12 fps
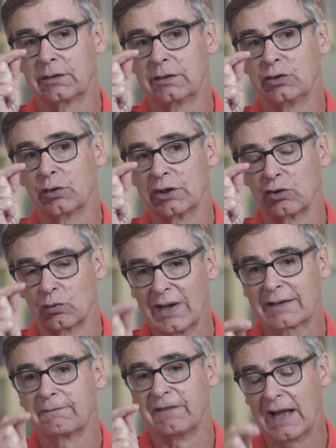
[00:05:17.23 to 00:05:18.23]
doing
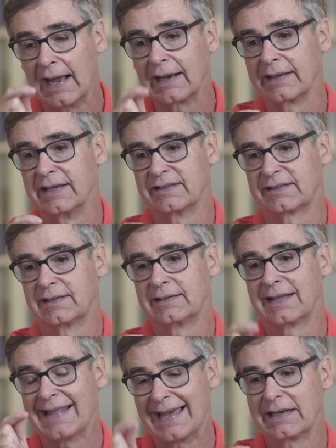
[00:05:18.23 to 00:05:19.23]
direct violence
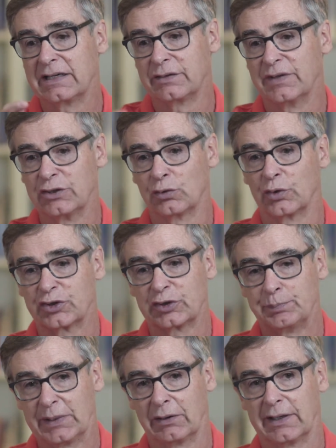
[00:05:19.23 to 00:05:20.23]
to that individual's
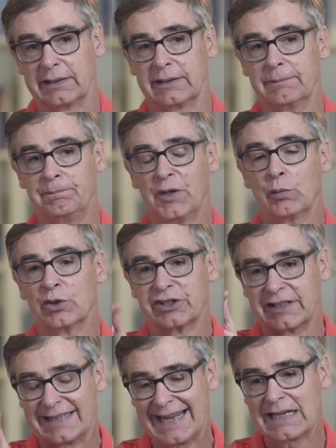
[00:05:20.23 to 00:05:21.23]
spirit, was
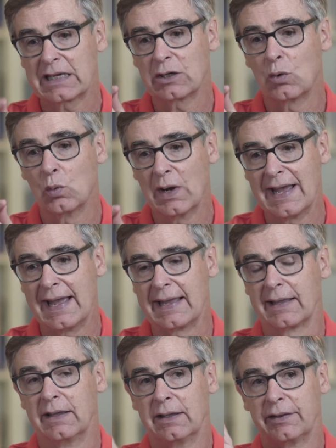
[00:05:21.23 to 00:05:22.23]
a taking
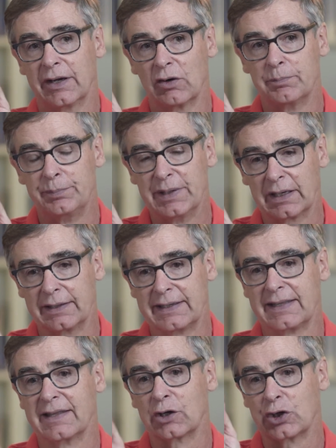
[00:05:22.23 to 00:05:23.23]
away their
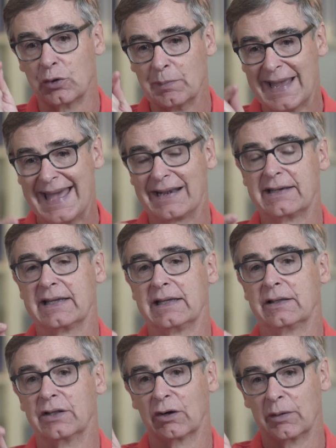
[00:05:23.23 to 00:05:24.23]
ability, their humanity,
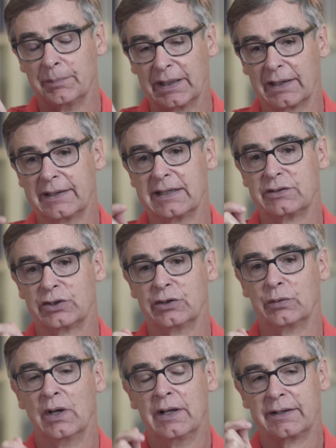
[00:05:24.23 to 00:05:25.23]
their ability
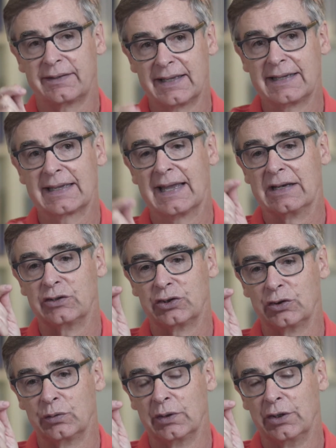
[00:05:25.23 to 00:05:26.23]
to think and
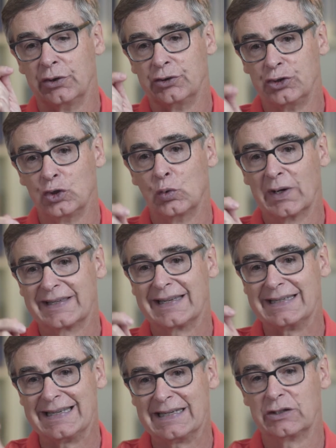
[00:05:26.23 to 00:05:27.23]
to do what they
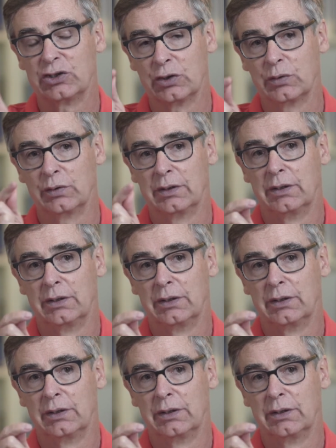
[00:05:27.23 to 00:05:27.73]
needed to